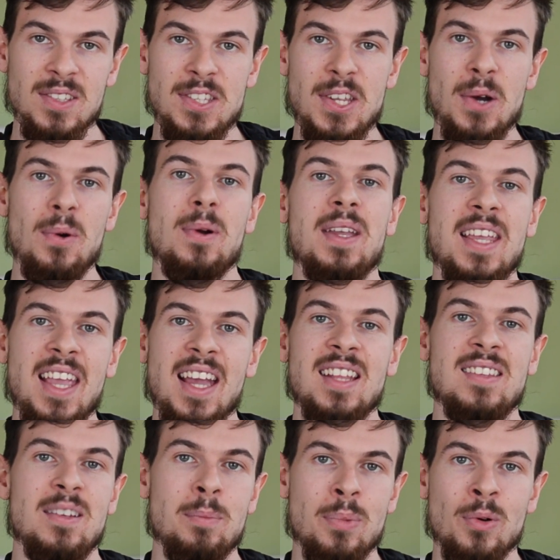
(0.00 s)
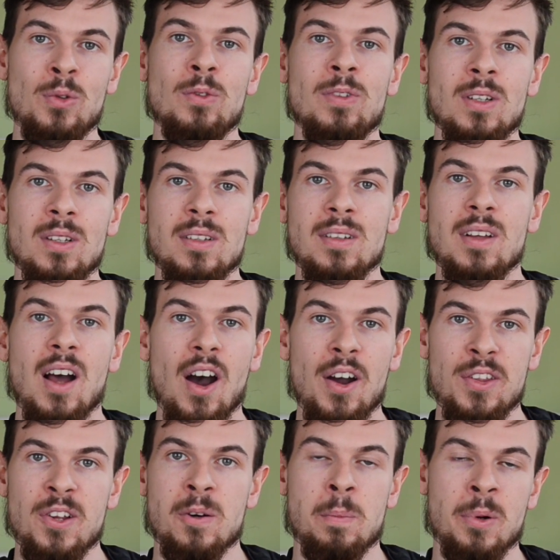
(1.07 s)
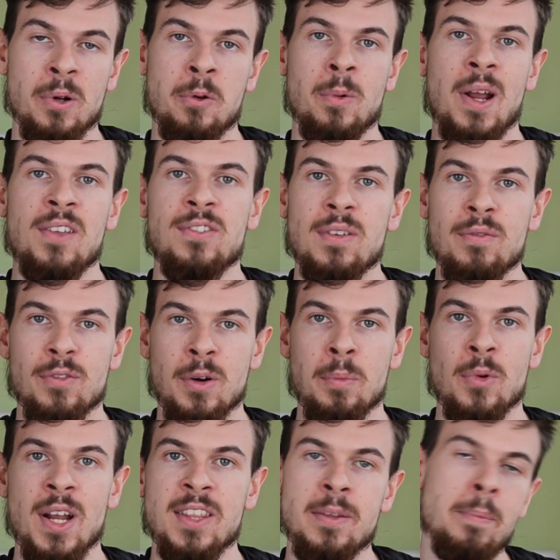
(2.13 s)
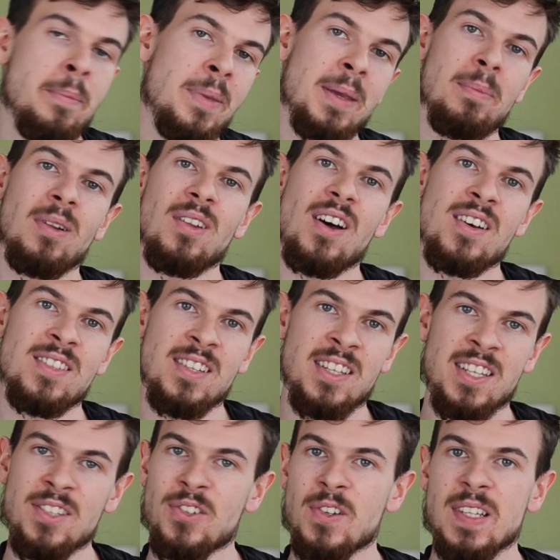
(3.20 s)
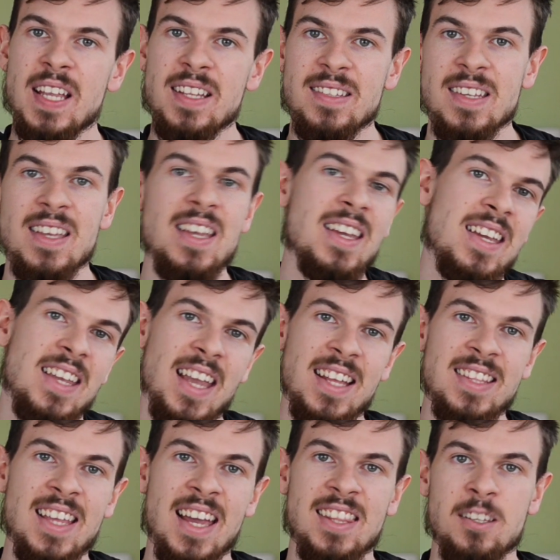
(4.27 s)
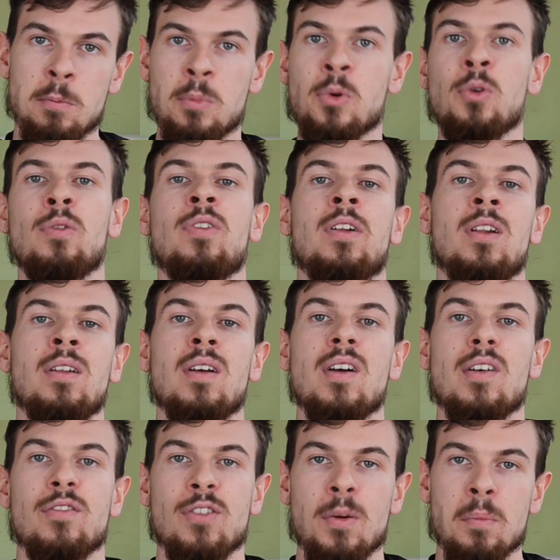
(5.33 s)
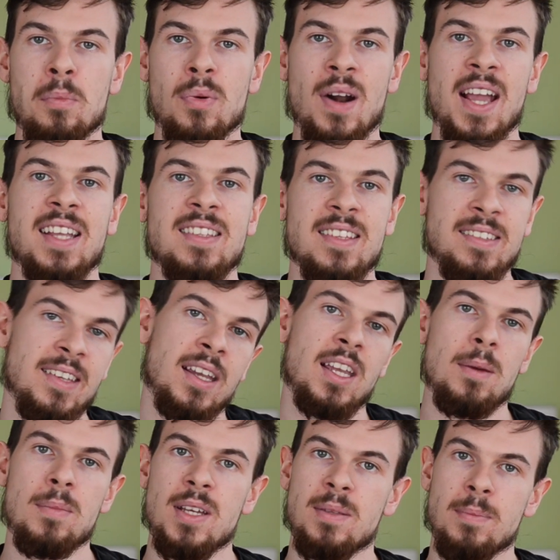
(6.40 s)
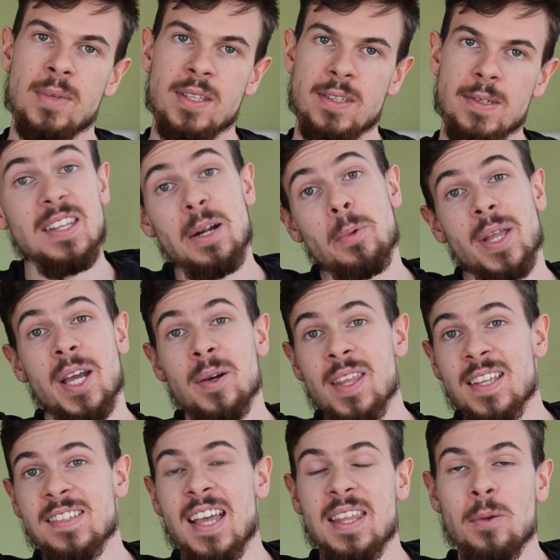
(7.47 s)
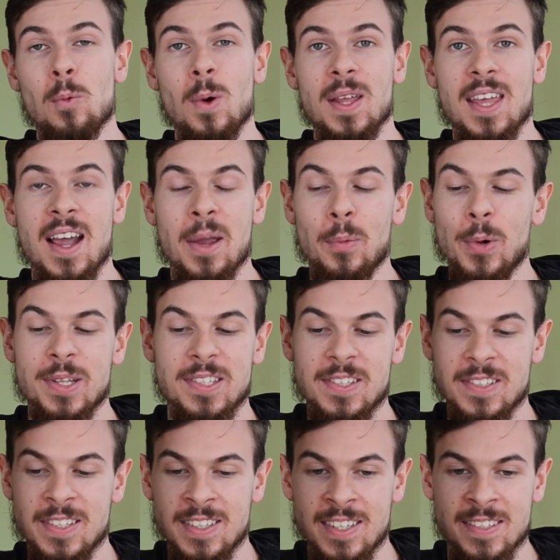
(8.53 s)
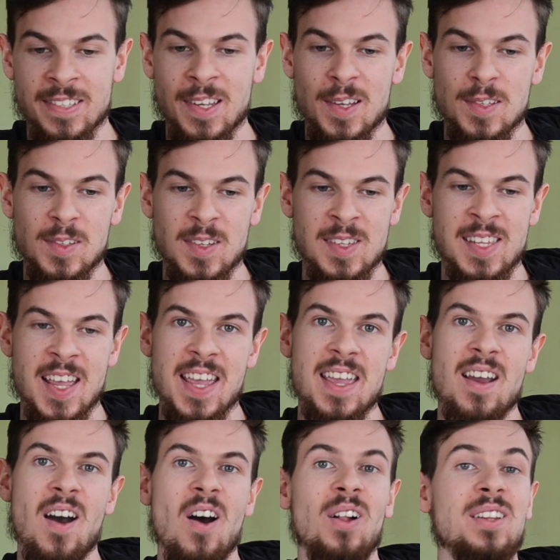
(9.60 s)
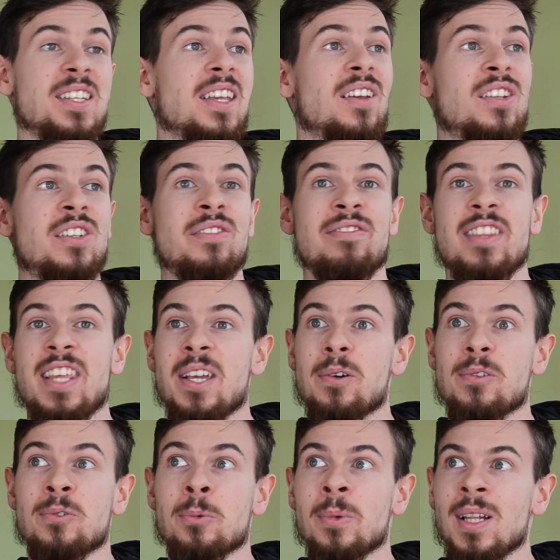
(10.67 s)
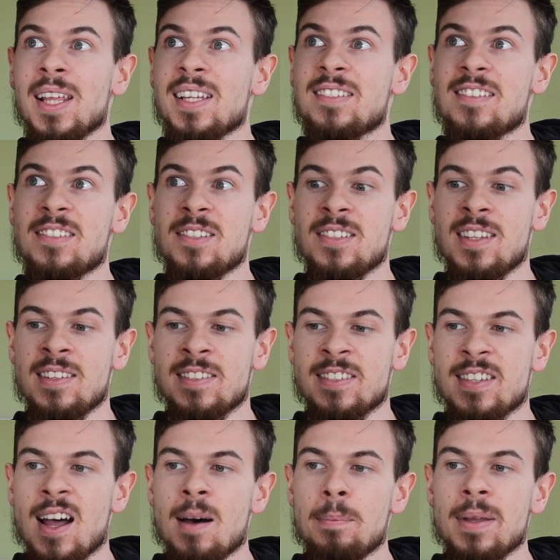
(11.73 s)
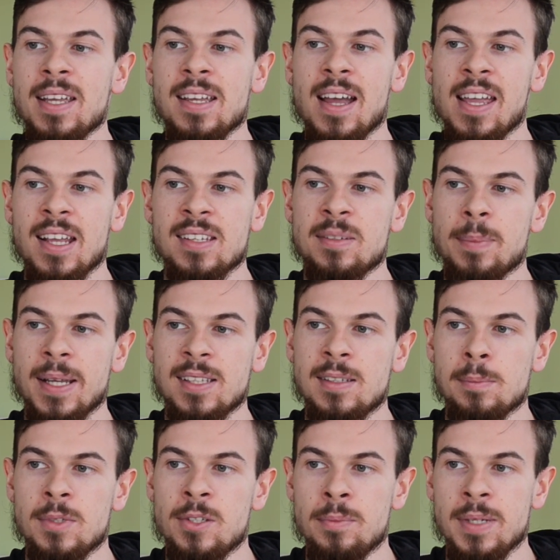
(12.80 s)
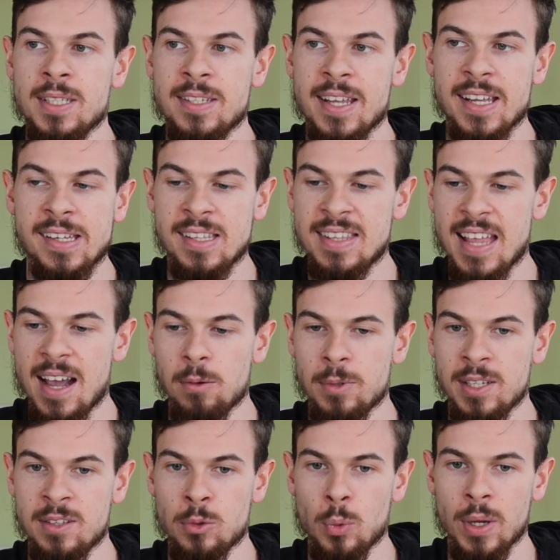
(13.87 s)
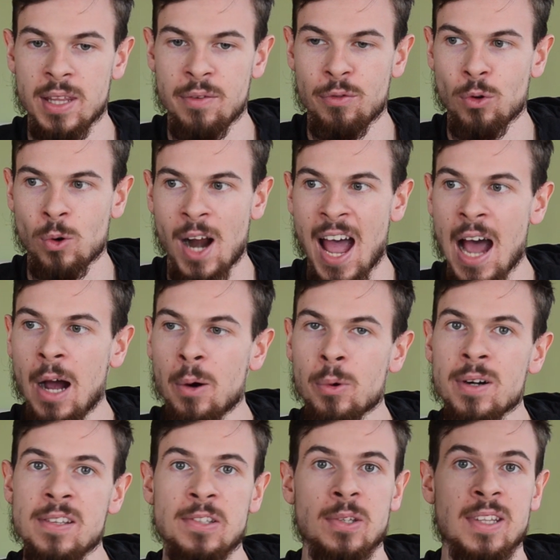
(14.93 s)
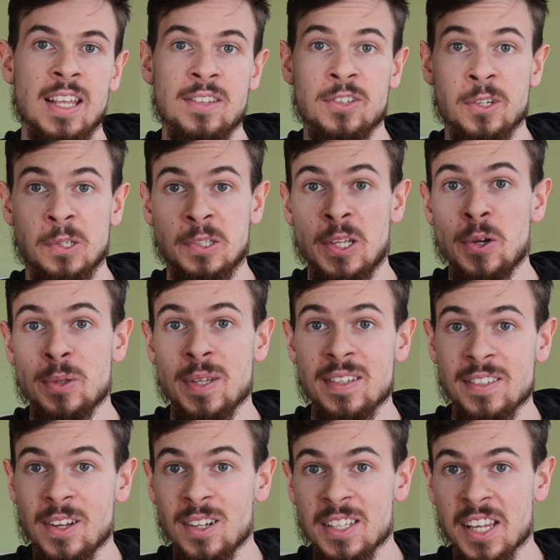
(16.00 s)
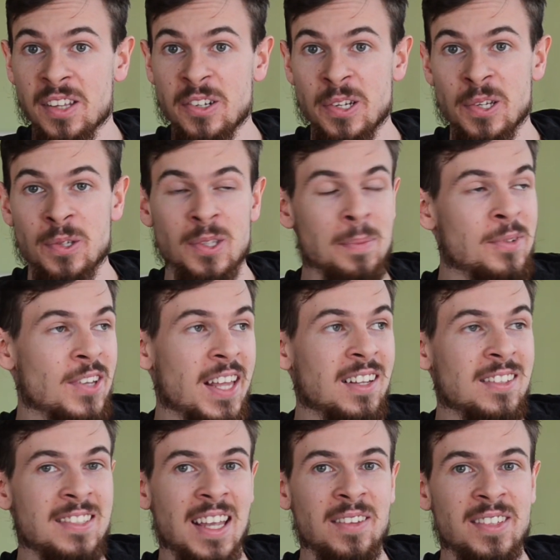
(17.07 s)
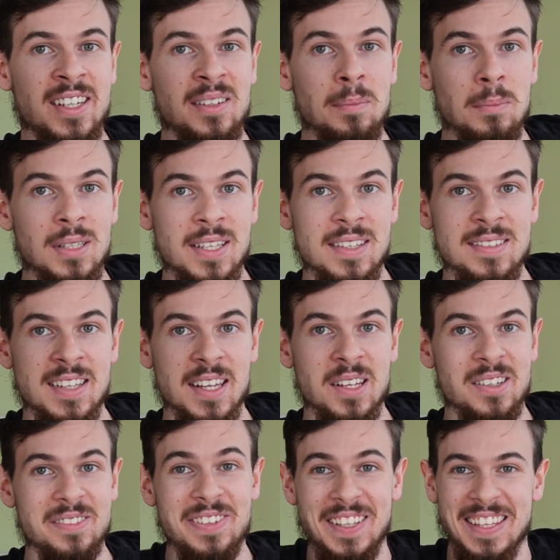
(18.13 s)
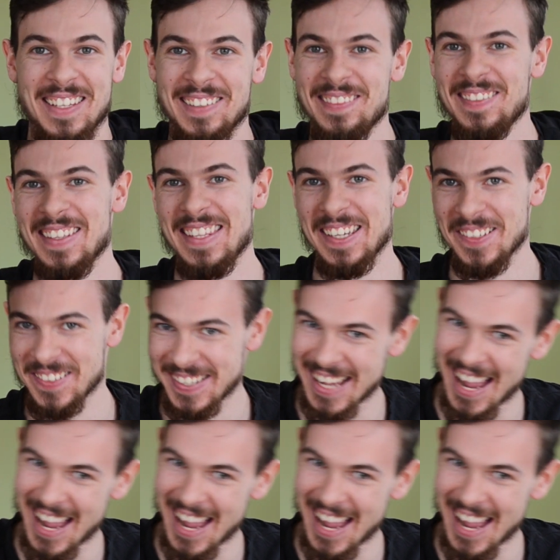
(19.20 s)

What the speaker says: don't get approval on your progression from random people on the internet. Get that approval from practice and commitment. There we go, that's kind of what I wanted to discuss today. All the other videos related to this topic, I expect them to be taken down in 24 hours, so that's your notice. All the other YouTube channels out there, please take your videos